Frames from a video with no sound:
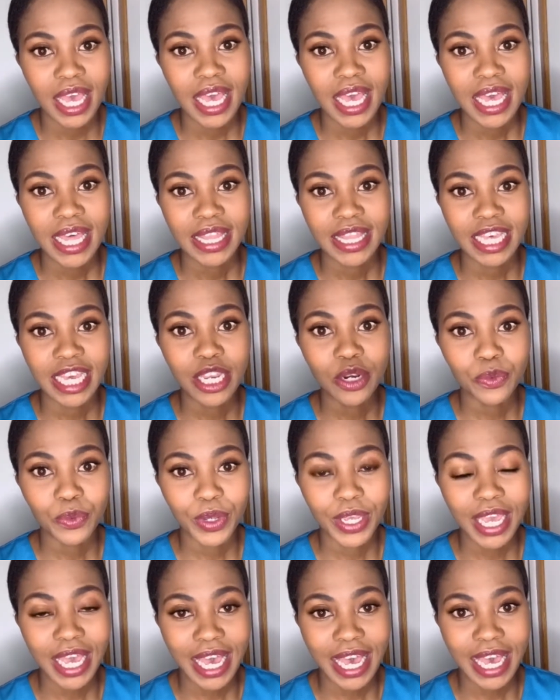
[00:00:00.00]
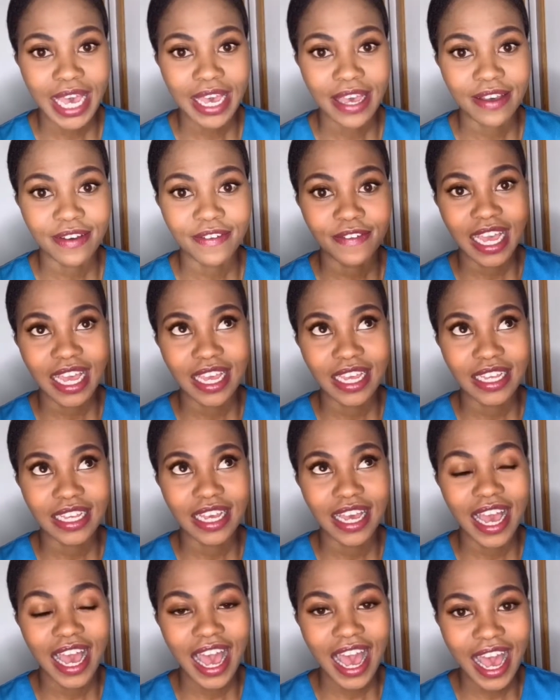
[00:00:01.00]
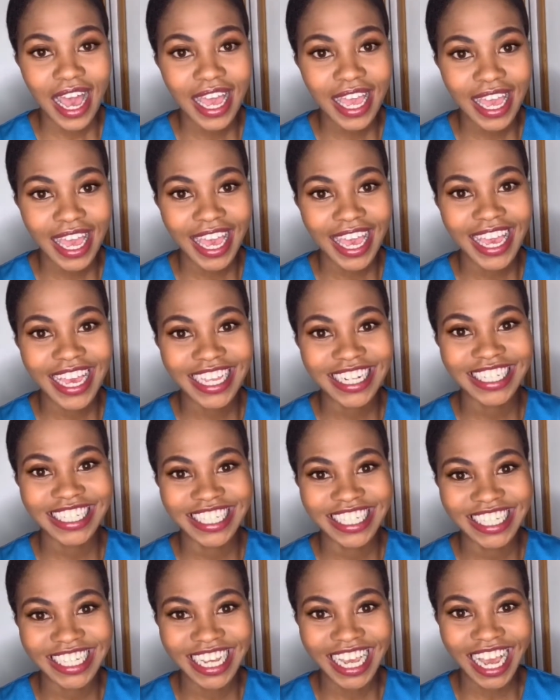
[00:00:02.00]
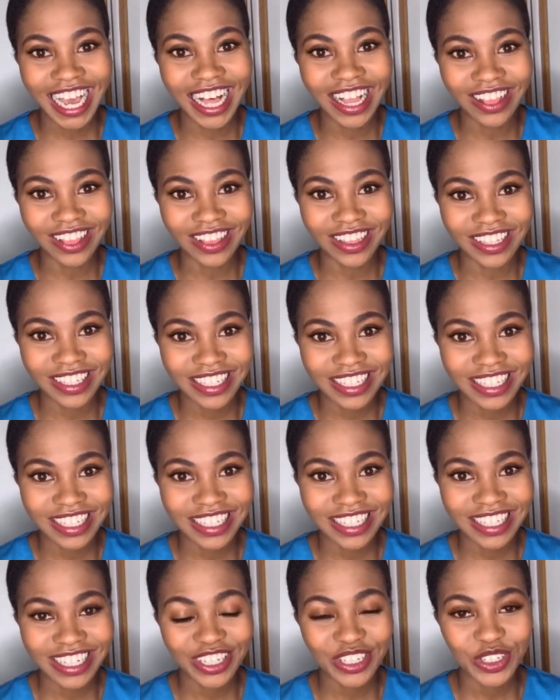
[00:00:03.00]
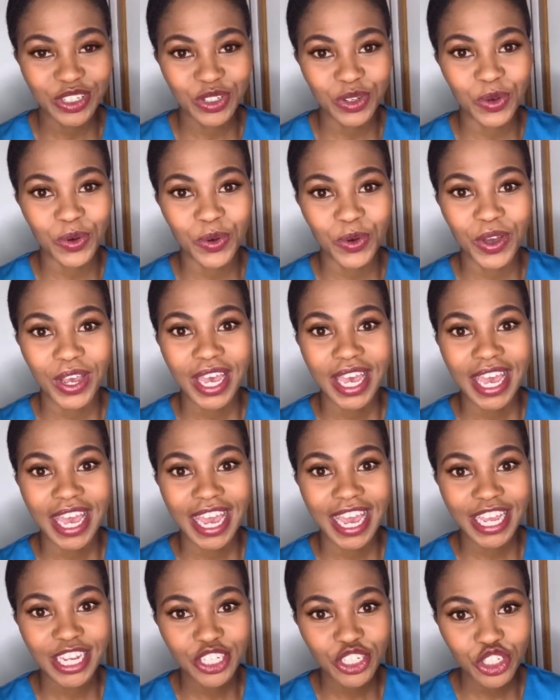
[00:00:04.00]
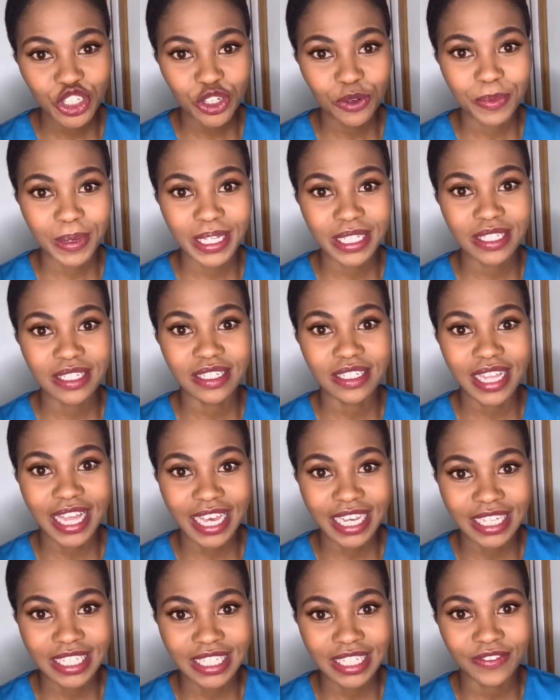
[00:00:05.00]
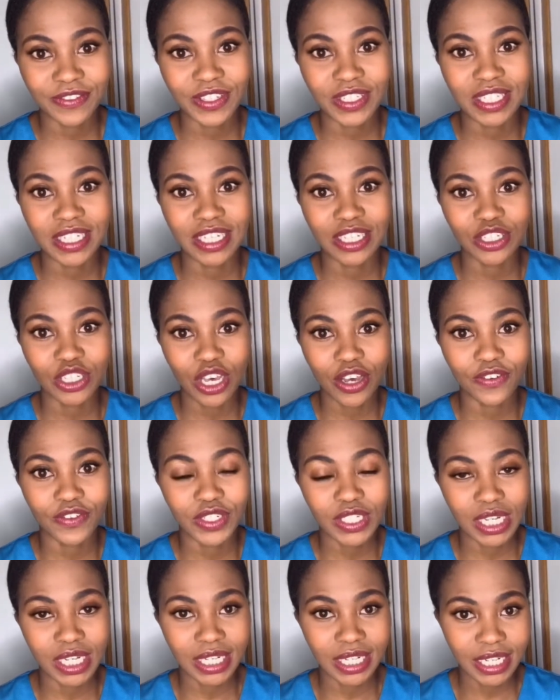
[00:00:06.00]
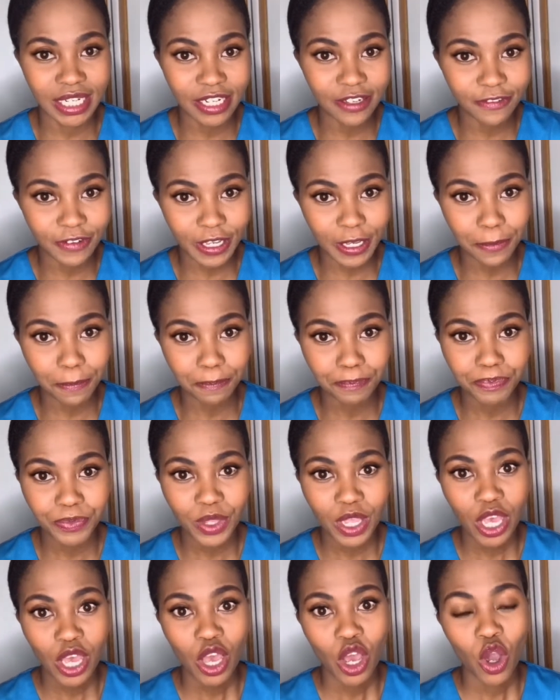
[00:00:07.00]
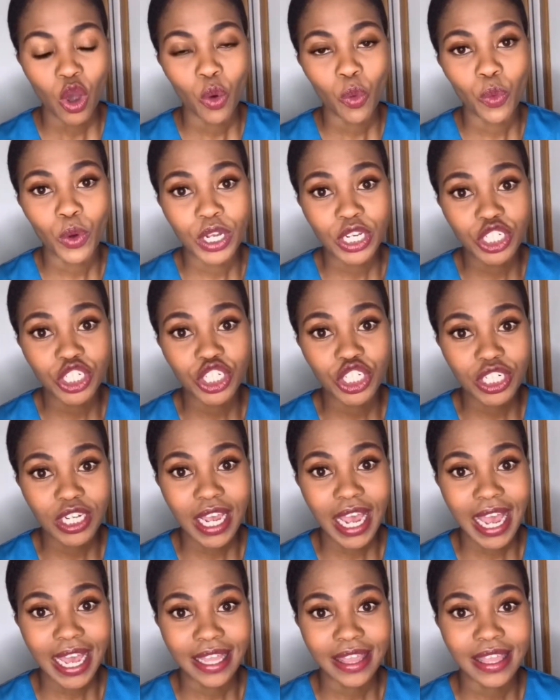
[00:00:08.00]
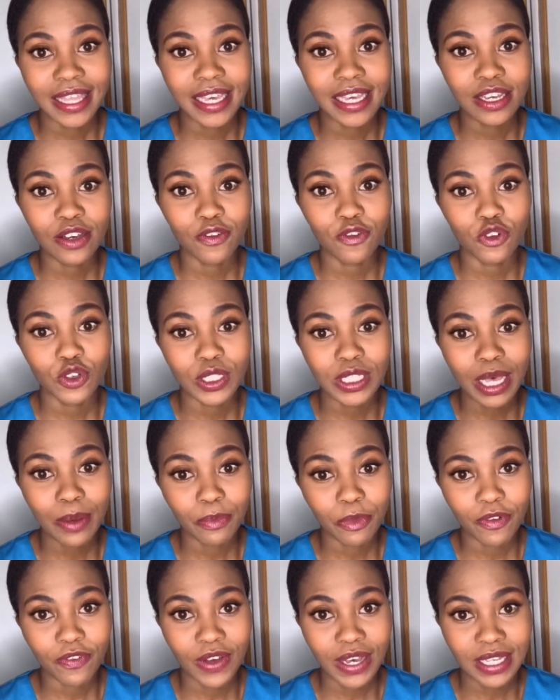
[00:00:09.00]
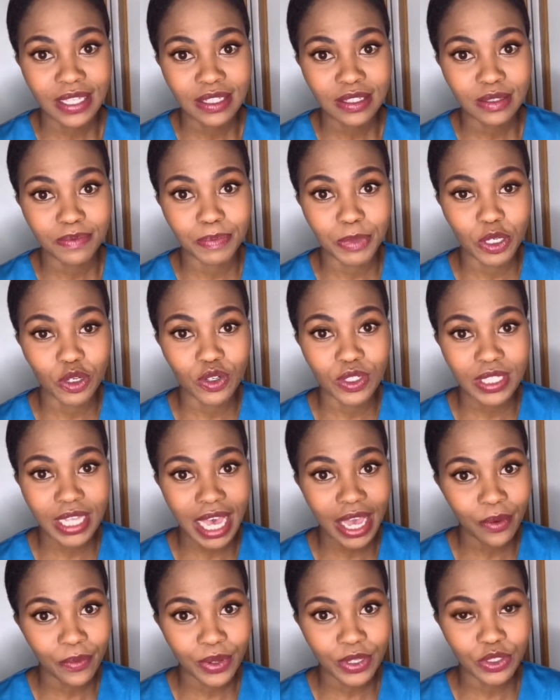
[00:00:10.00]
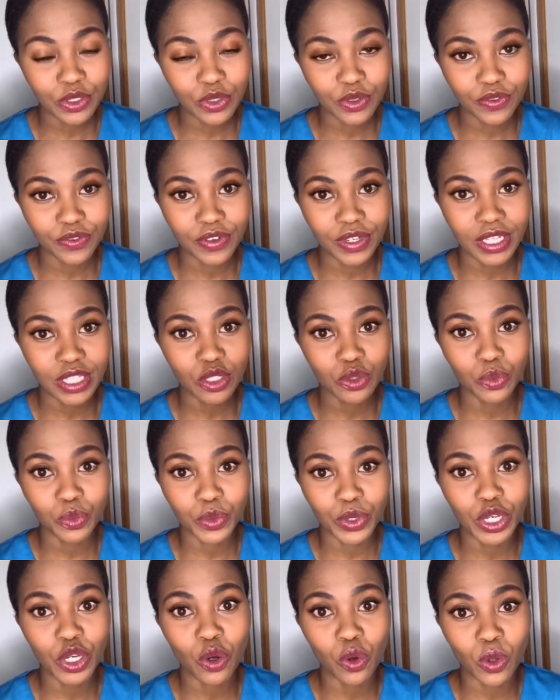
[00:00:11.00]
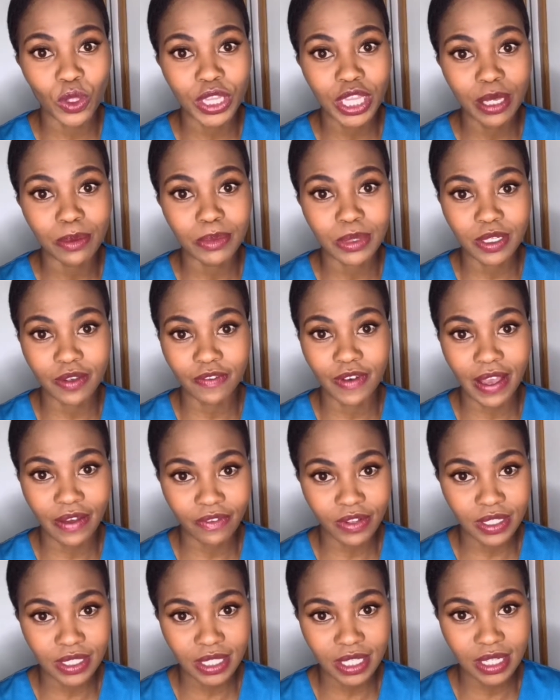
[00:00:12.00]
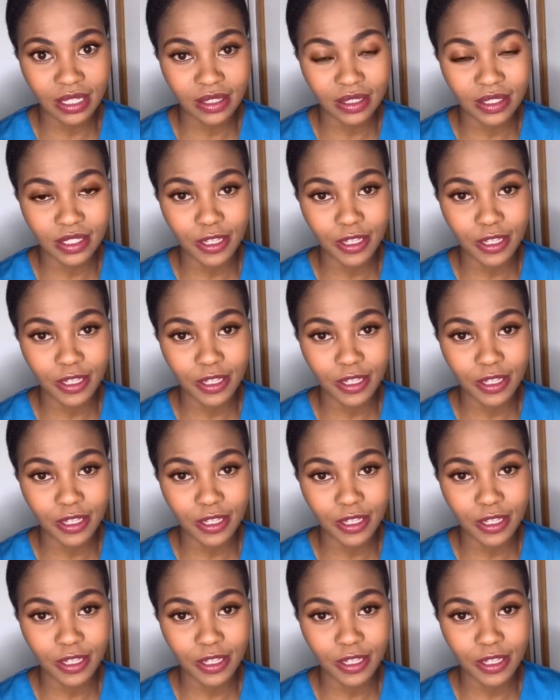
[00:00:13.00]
Then we have IADLs, so instrumental activities of daily living, which I think for some of us, because I went to vet, we call them survival skills.